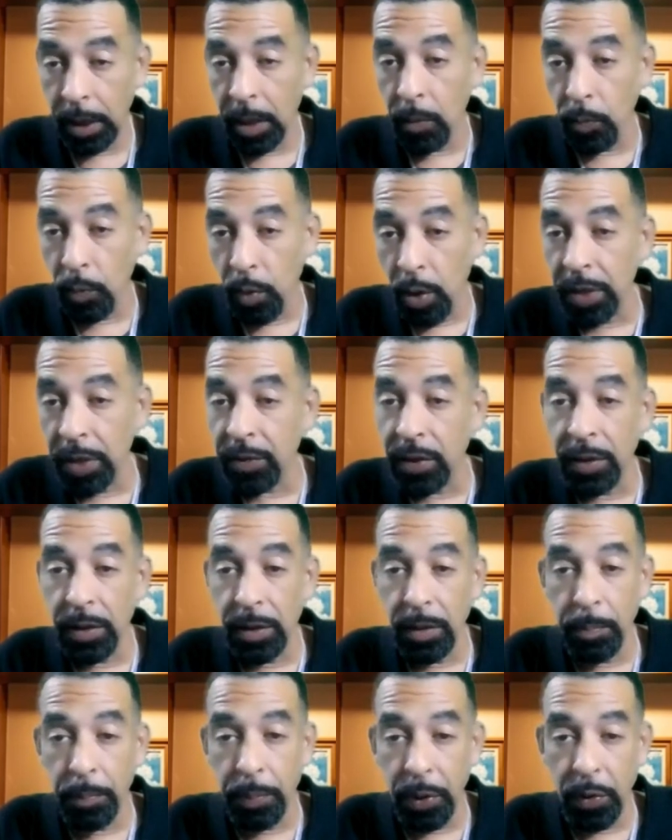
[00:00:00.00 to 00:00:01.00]
and want
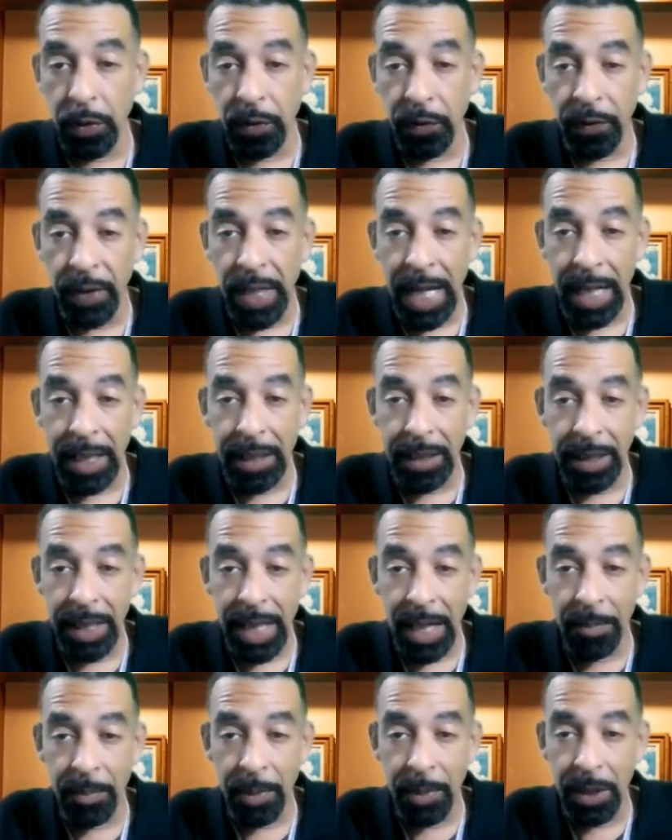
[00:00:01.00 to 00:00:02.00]
to beautify the
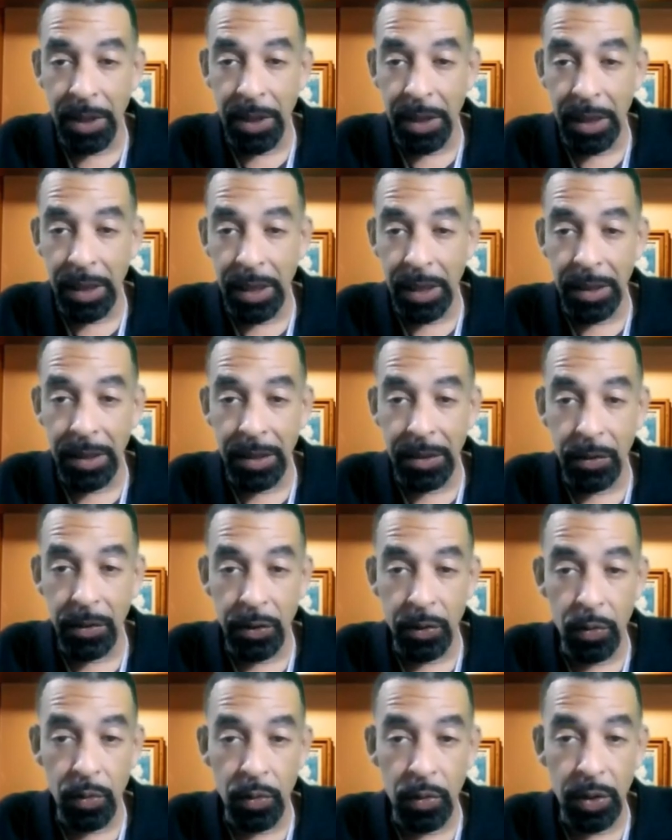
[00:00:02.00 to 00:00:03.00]
neighborhood
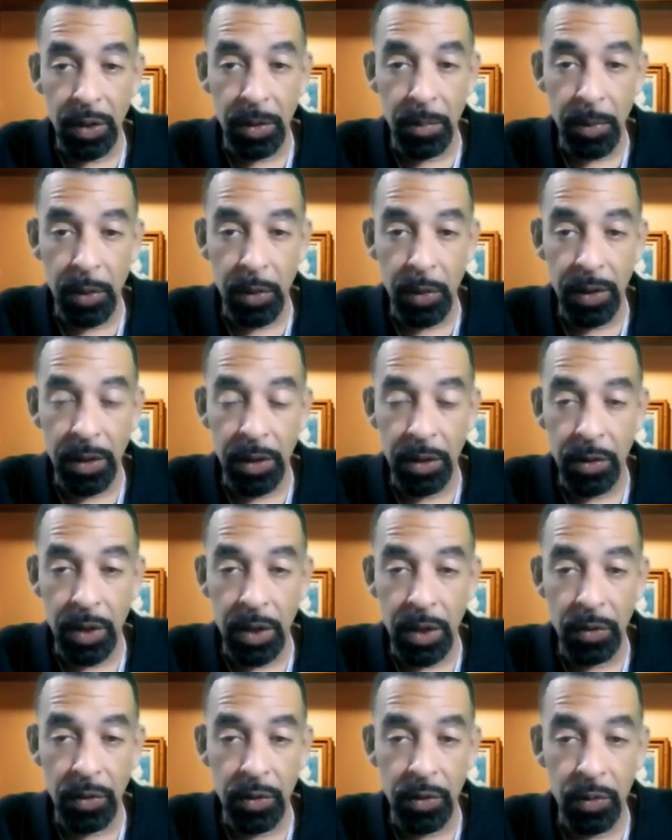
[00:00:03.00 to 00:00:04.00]
and do
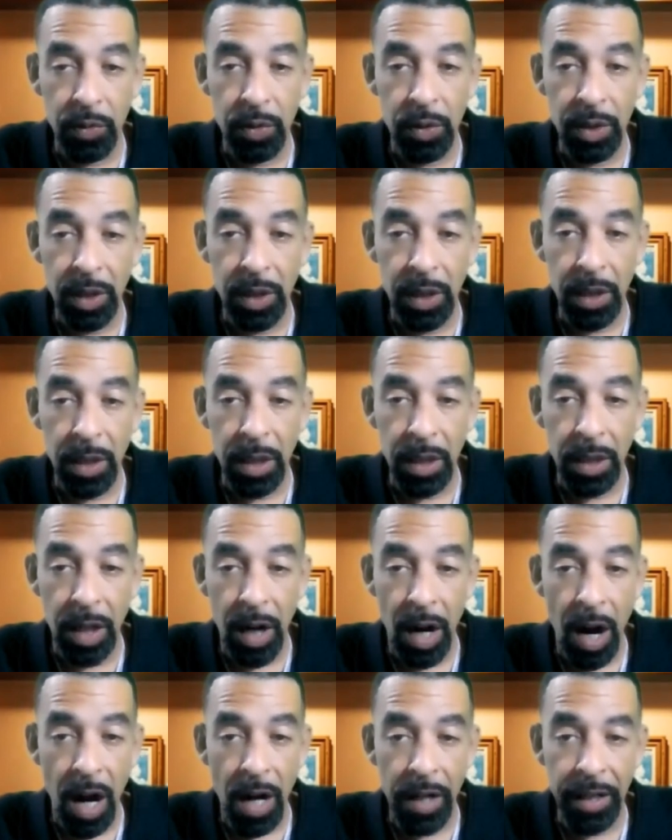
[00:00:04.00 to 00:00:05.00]
do a
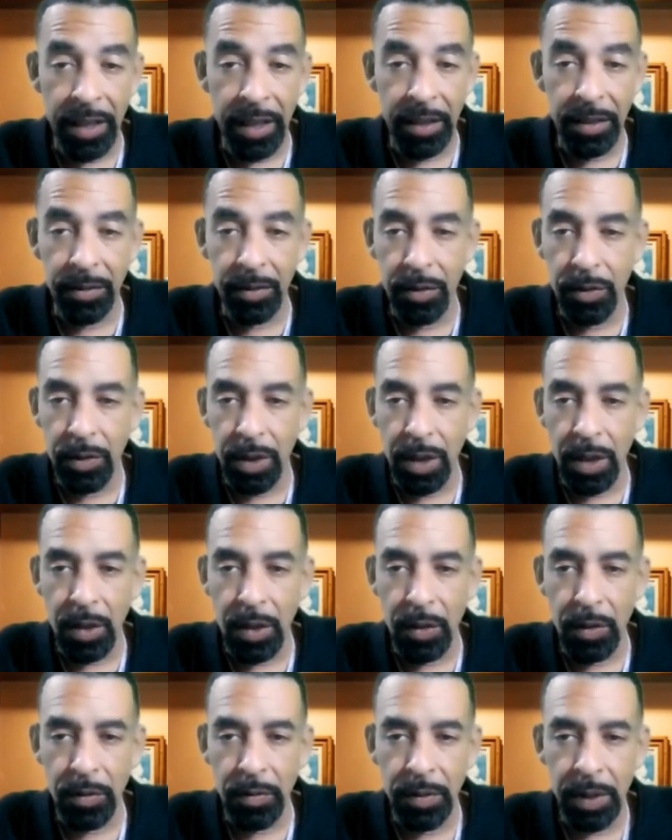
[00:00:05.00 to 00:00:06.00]
garden,
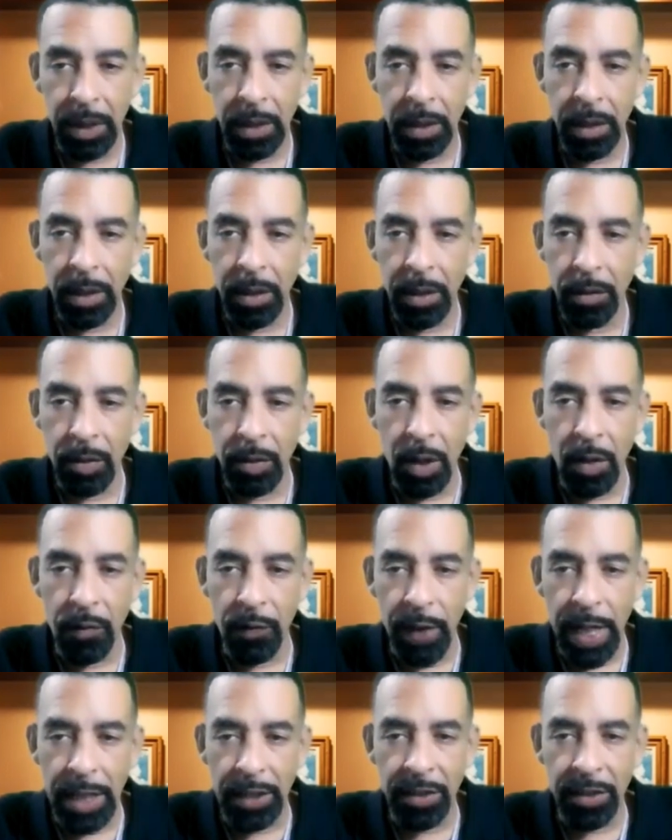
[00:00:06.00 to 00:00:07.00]
grow
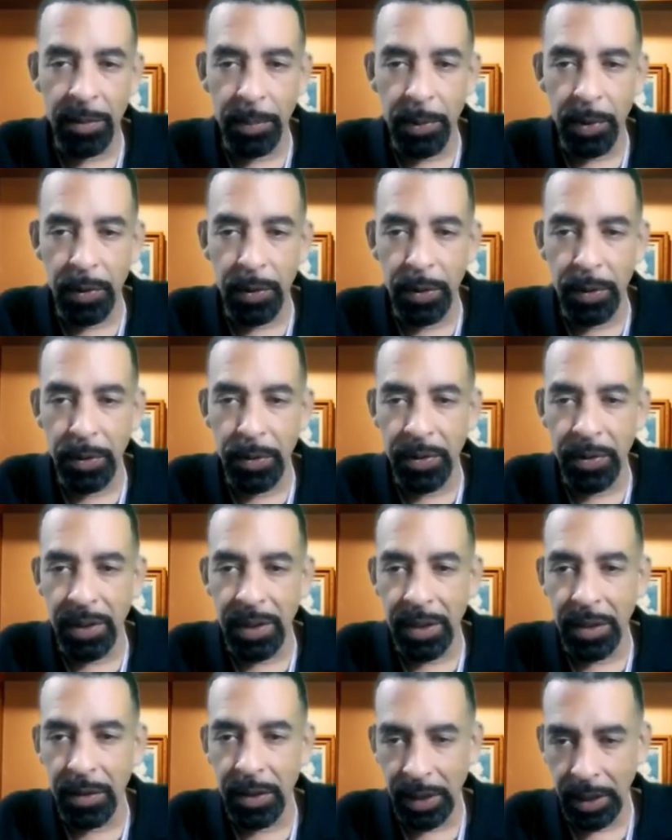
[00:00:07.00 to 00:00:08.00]
vegetables
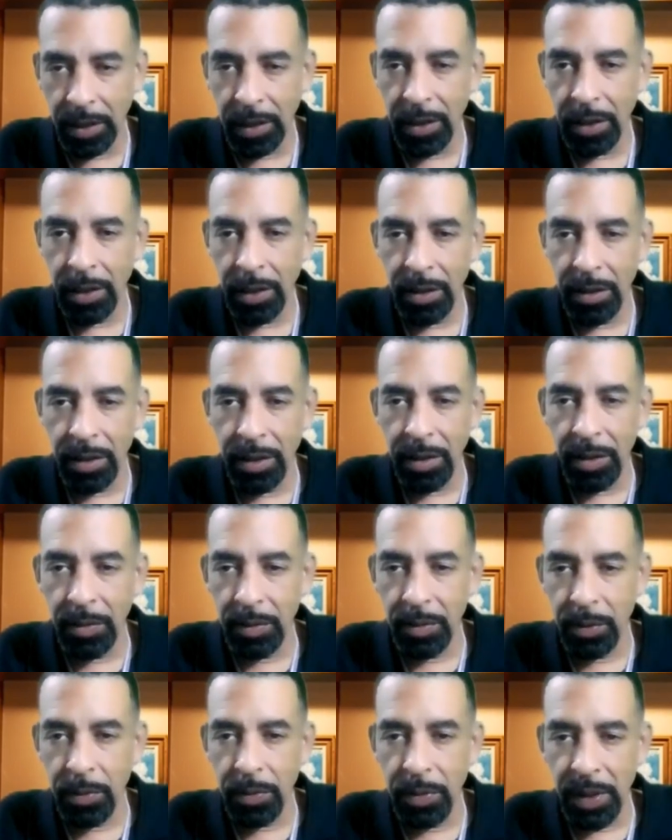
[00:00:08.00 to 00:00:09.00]
and,
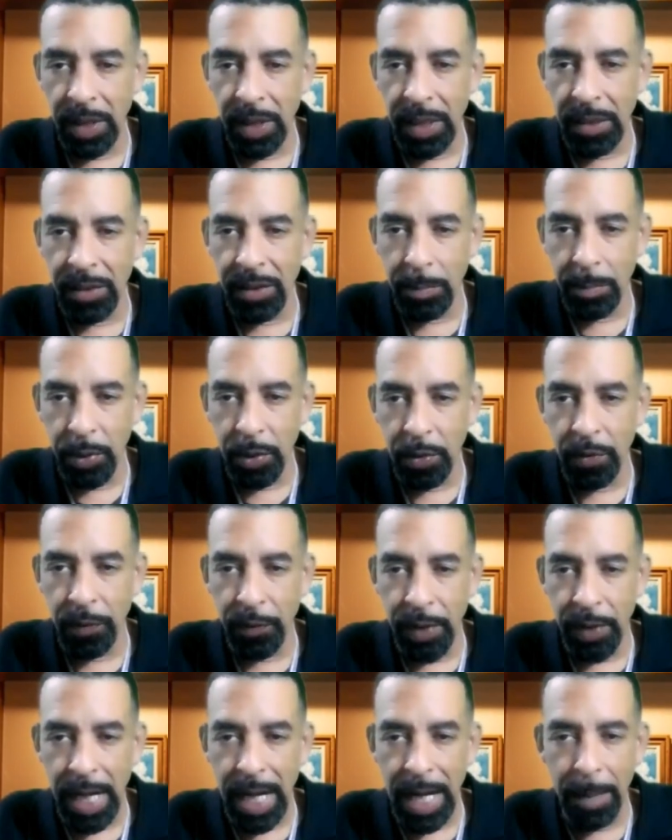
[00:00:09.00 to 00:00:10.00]
do things to
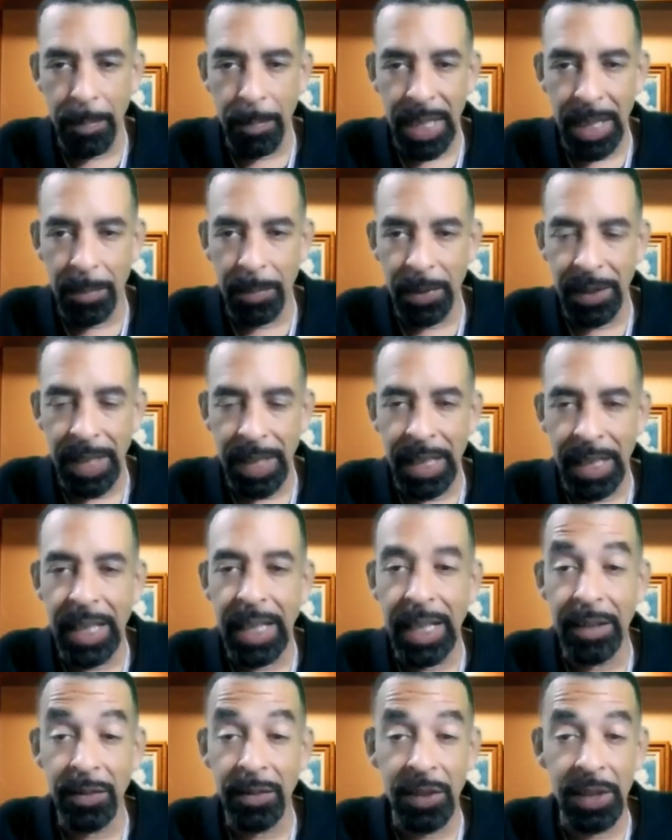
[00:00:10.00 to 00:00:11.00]
beautify, man, but they
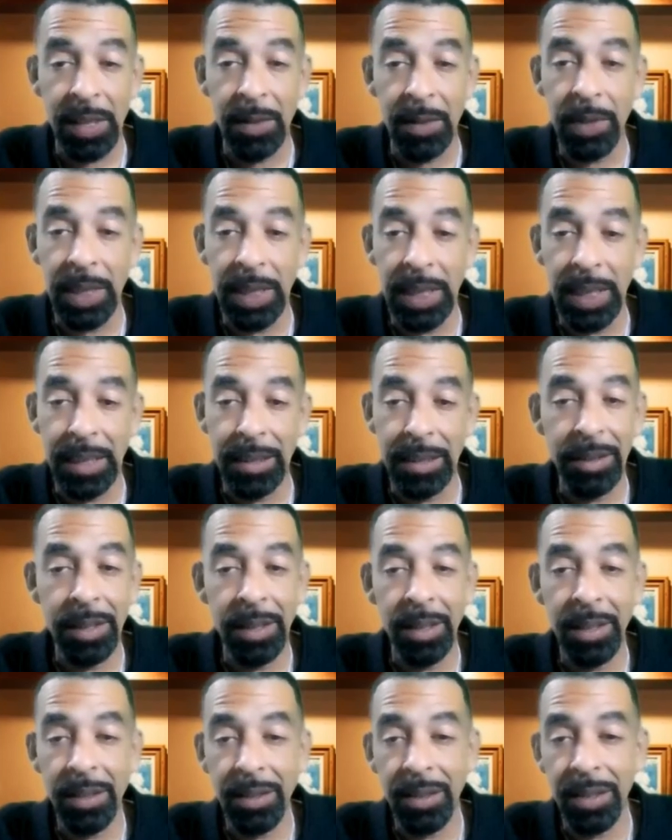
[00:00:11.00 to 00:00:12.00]
can't seem to get
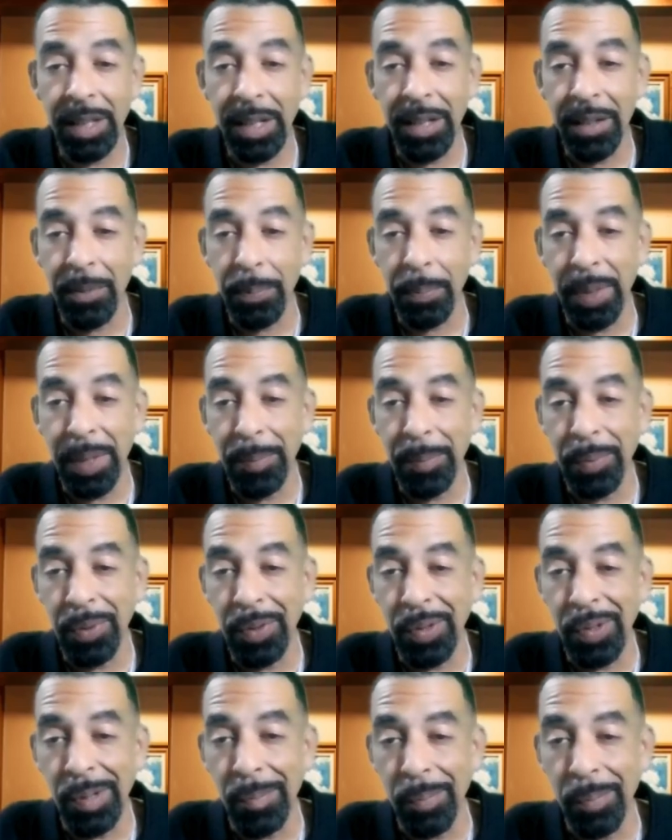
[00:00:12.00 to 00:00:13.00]
the other
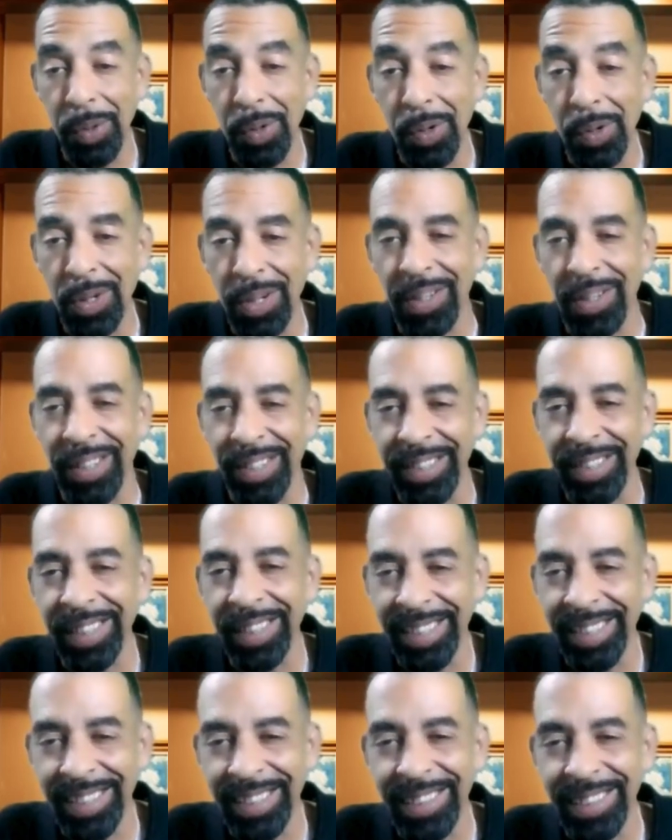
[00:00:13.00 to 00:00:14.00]
people on board,
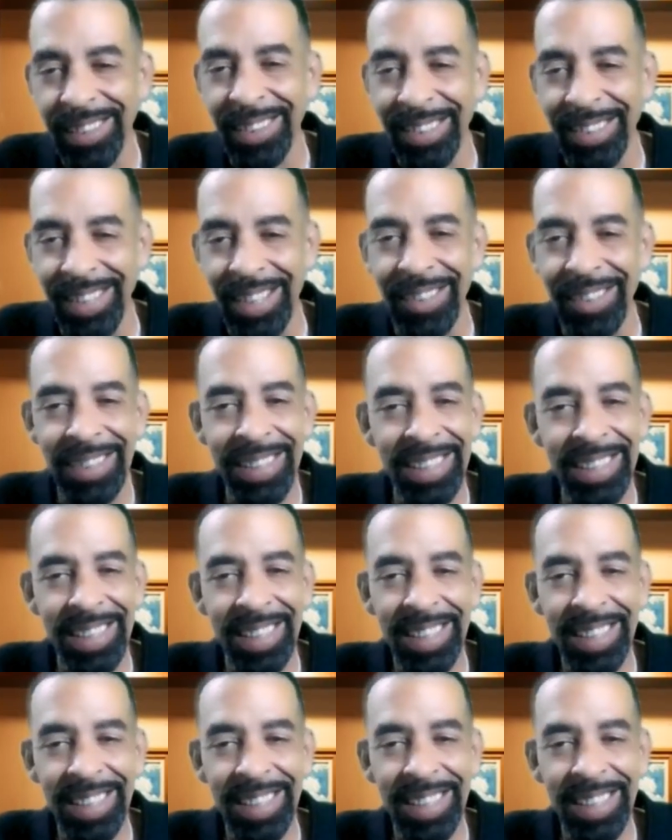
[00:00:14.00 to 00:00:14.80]
you know?